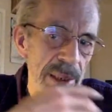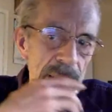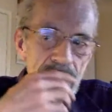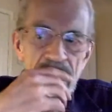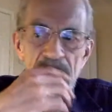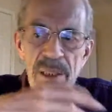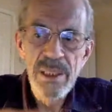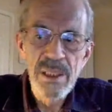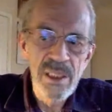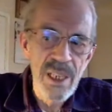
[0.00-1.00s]
and
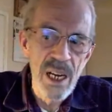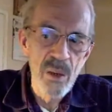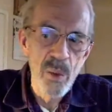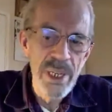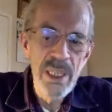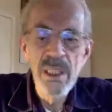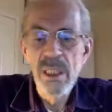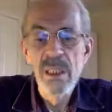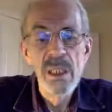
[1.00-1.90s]
this is downwind, and